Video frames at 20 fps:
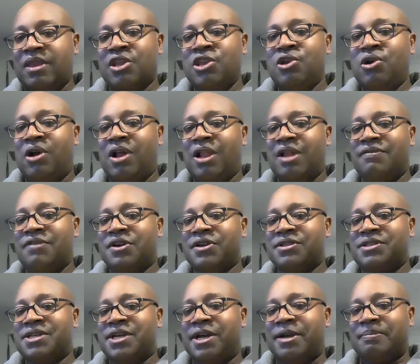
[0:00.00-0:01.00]
You all have a good
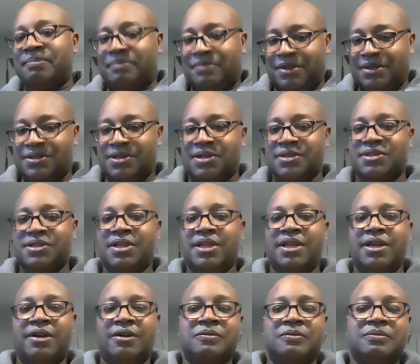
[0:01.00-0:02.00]
time. We'll talk to you
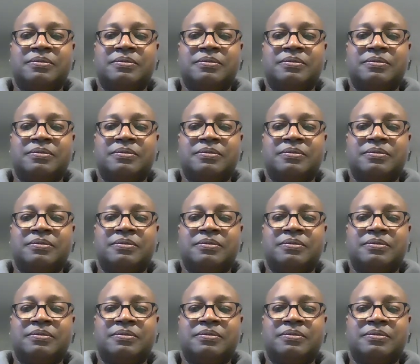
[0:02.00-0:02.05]
later.